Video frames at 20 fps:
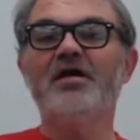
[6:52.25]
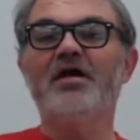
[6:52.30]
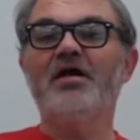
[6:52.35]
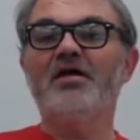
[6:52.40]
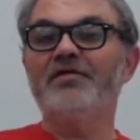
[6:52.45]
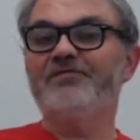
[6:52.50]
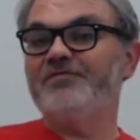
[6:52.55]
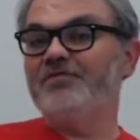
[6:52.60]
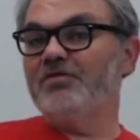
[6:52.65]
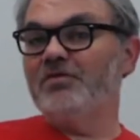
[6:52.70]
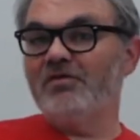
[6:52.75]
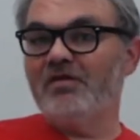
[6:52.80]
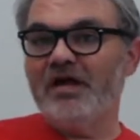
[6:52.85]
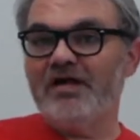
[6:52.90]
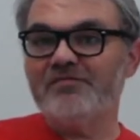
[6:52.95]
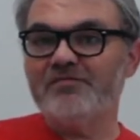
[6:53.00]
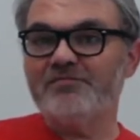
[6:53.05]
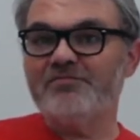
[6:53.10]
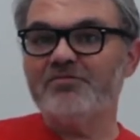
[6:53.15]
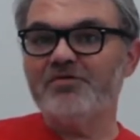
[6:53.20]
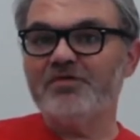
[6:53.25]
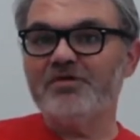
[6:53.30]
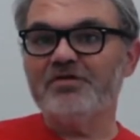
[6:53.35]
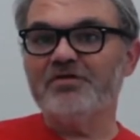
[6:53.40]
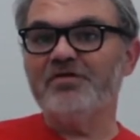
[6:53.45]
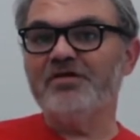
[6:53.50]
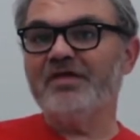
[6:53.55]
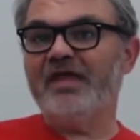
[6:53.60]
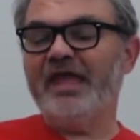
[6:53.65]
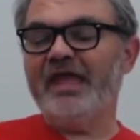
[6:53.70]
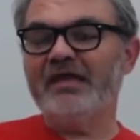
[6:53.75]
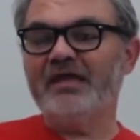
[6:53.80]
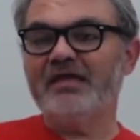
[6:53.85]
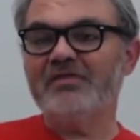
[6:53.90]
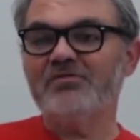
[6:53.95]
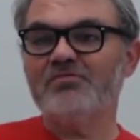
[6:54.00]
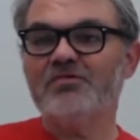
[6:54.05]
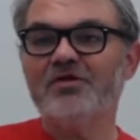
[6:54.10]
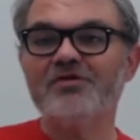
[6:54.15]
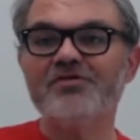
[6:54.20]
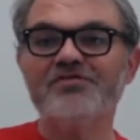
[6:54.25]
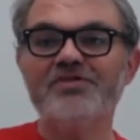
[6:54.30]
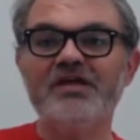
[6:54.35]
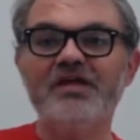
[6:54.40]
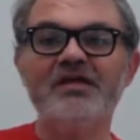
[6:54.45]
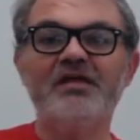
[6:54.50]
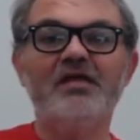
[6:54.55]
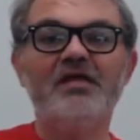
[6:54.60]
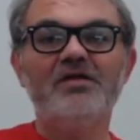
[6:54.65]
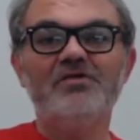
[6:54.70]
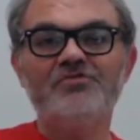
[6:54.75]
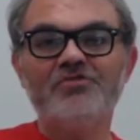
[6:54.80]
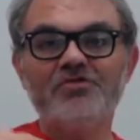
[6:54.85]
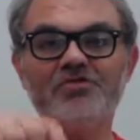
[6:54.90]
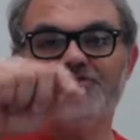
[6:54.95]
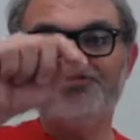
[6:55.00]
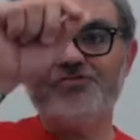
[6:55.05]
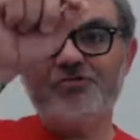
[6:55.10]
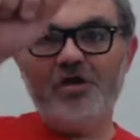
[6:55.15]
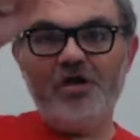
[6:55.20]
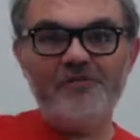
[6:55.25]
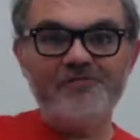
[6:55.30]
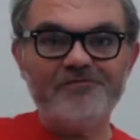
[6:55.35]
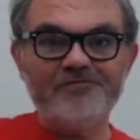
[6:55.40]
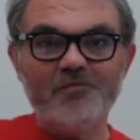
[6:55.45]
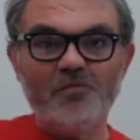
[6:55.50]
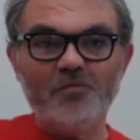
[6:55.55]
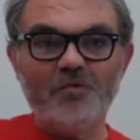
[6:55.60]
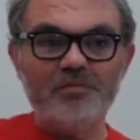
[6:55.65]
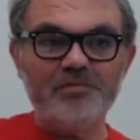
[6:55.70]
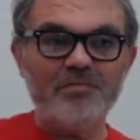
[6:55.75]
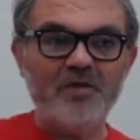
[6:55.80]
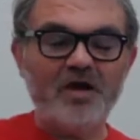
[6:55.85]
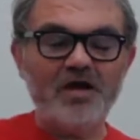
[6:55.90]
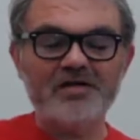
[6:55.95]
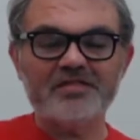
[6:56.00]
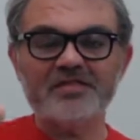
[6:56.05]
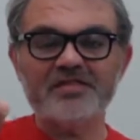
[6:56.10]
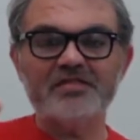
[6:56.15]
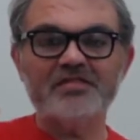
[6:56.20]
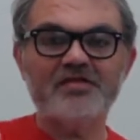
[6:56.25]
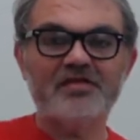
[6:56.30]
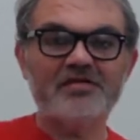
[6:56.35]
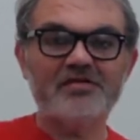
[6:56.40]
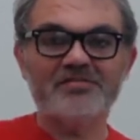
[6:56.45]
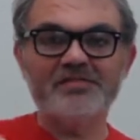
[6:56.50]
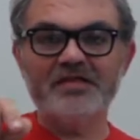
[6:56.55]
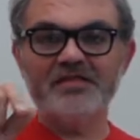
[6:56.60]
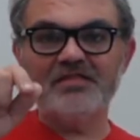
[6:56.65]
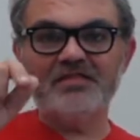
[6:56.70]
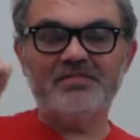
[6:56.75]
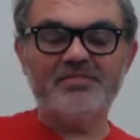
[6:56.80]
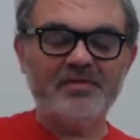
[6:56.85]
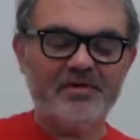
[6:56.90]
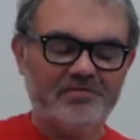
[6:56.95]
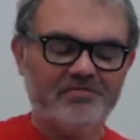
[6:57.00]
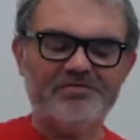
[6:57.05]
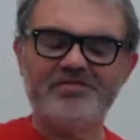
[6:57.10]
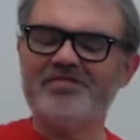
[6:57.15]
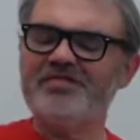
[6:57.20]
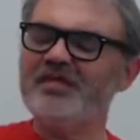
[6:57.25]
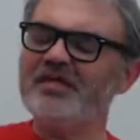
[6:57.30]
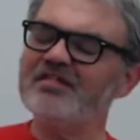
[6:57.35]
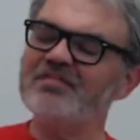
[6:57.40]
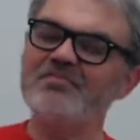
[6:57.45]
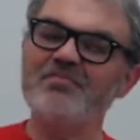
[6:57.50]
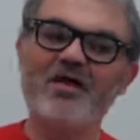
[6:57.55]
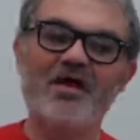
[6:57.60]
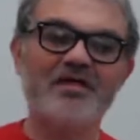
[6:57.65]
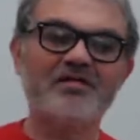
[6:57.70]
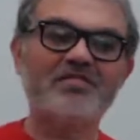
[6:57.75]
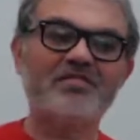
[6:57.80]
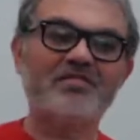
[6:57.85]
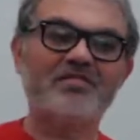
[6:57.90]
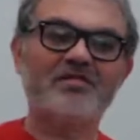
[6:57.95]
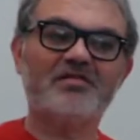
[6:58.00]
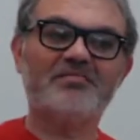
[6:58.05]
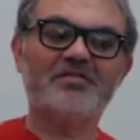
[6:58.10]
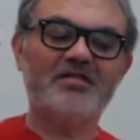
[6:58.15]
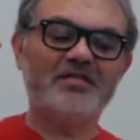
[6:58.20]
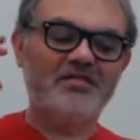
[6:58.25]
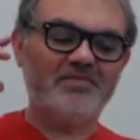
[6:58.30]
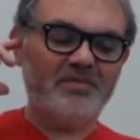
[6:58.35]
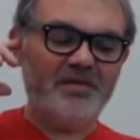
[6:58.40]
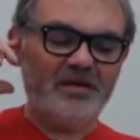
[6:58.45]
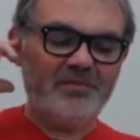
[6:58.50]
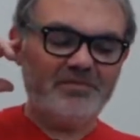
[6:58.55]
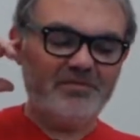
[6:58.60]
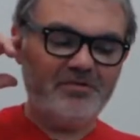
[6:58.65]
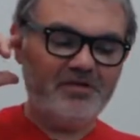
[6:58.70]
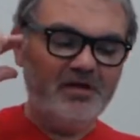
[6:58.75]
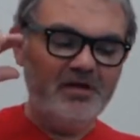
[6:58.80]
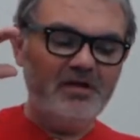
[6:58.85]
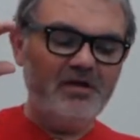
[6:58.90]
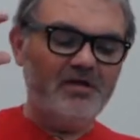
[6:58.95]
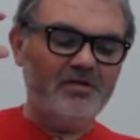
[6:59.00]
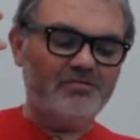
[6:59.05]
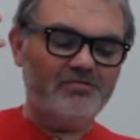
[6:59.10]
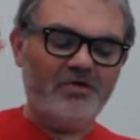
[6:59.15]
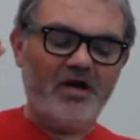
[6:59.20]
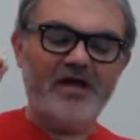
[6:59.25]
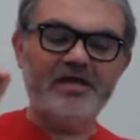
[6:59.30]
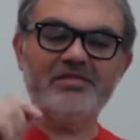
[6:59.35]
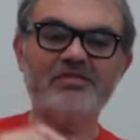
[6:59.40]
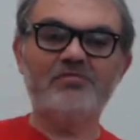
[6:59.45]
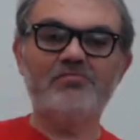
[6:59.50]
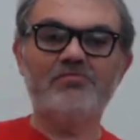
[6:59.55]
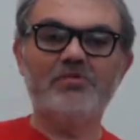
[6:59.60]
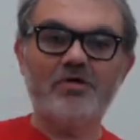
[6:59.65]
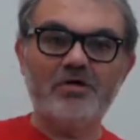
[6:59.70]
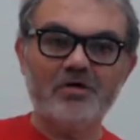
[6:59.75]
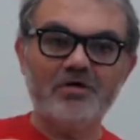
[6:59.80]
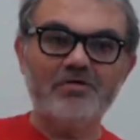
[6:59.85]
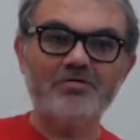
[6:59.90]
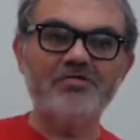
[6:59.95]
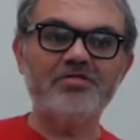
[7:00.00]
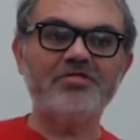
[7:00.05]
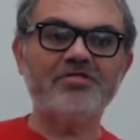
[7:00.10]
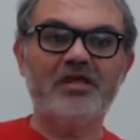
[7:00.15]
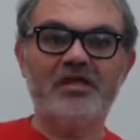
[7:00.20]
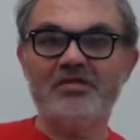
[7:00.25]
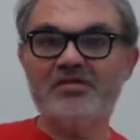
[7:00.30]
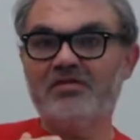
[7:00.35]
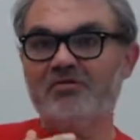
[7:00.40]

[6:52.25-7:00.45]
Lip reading: If you don't have a printer, you can't get the worksheet, just draw 4 boxes on a piece of or 6 boxes on a piece of paper, write the words, and the